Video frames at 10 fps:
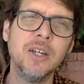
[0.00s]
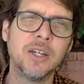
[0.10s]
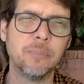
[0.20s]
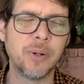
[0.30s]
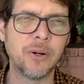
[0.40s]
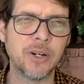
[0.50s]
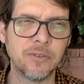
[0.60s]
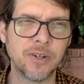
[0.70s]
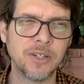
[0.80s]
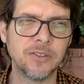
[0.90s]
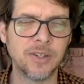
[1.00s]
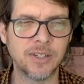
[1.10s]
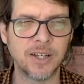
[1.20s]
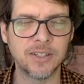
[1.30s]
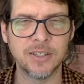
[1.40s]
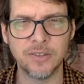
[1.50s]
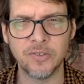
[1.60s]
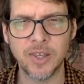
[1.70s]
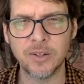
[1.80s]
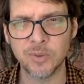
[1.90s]
comparing Advaita Vedanta and
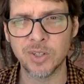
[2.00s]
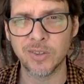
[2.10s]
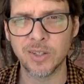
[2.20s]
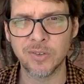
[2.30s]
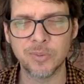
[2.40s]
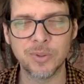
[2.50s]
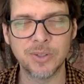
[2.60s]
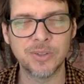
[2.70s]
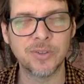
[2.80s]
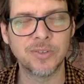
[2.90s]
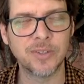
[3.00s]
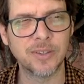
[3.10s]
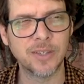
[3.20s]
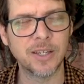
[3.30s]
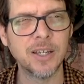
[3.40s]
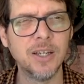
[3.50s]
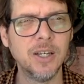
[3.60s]
Zen, which I think is a real interesting thing,